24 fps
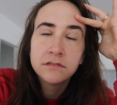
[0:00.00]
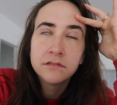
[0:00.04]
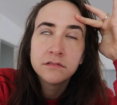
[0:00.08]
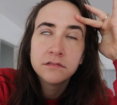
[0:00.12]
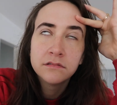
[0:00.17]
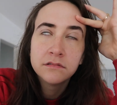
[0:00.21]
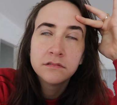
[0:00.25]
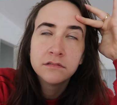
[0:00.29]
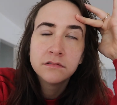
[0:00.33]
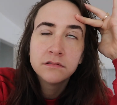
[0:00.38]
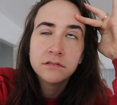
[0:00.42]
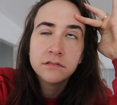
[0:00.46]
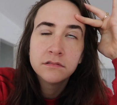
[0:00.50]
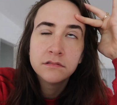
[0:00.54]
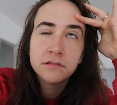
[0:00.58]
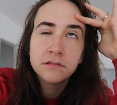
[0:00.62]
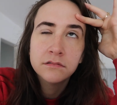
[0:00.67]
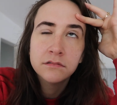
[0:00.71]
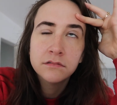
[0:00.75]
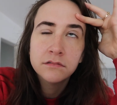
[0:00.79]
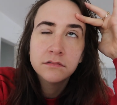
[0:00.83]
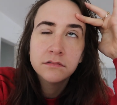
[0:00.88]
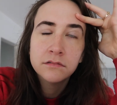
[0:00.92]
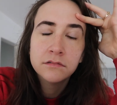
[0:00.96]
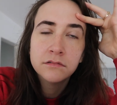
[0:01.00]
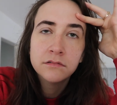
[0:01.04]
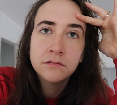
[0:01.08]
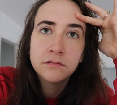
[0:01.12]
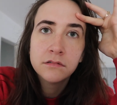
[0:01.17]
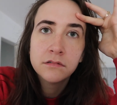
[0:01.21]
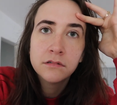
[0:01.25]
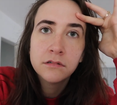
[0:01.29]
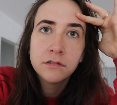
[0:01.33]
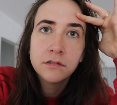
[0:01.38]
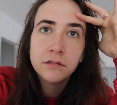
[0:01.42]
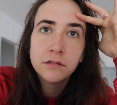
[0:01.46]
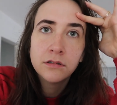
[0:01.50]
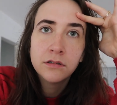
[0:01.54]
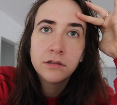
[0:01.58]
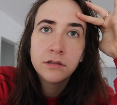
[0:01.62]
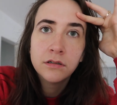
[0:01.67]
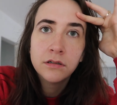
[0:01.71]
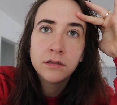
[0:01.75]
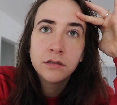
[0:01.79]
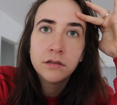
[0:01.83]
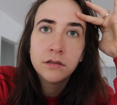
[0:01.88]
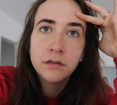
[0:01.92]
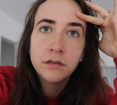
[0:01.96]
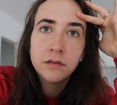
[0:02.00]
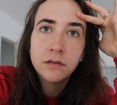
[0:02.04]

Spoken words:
No one is speaking in this clip.